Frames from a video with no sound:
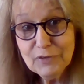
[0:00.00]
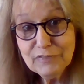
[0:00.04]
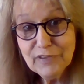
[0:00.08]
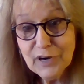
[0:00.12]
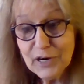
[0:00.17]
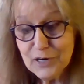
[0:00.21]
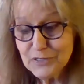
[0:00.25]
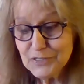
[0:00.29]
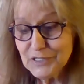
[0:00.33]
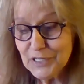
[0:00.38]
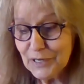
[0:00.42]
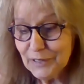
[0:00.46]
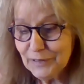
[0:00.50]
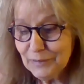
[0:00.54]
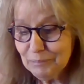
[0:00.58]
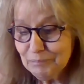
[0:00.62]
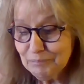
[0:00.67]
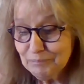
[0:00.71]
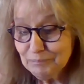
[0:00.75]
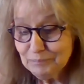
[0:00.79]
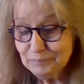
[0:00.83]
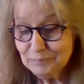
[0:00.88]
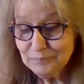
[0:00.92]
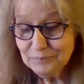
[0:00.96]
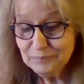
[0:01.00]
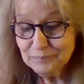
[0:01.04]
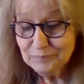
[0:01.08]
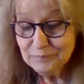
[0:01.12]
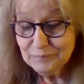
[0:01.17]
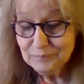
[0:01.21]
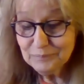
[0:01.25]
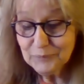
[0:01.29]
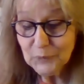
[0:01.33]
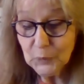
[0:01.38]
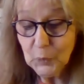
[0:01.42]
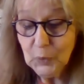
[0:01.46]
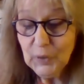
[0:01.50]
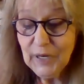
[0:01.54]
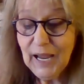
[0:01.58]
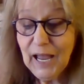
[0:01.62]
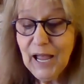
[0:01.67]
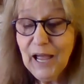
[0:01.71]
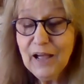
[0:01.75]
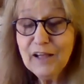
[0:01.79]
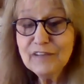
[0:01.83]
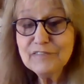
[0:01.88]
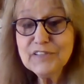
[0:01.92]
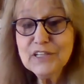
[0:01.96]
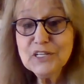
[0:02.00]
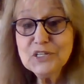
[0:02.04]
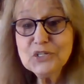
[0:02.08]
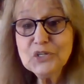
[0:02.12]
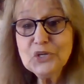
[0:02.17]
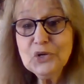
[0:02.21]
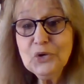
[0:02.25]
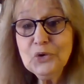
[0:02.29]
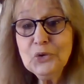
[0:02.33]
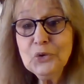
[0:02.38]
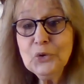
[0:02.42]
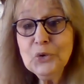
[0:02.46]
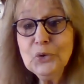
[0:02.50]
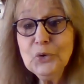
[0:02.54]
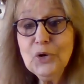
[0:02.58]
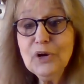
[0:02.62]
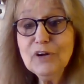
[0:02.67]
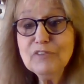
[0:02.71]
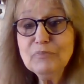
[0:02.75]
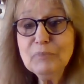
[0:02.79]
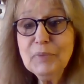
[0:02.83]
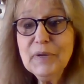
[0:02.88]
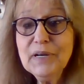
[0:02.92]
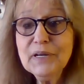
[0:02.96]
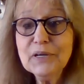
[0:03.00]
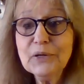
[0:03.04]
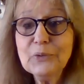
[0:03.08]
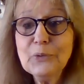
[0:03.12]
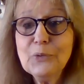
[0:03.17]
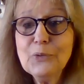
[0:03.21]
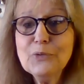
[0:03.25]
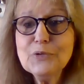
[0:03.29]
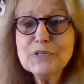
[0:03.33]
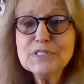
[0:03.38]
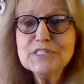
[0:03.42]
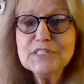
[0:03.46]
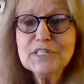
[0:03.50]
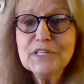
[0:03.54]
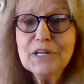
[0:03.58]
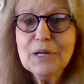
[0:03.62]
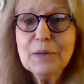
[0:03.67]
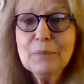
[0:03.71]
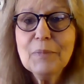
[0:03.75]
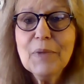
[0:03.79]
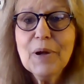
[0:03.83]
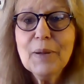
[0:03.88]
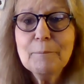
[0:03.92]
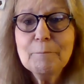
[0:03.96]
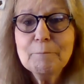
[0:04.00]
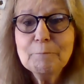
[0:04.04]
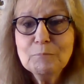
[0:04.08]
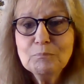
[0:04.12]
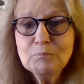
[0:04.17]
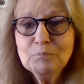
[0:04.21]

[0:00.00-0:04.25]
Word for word: you, fire sign. We have the two of pentacles that come up.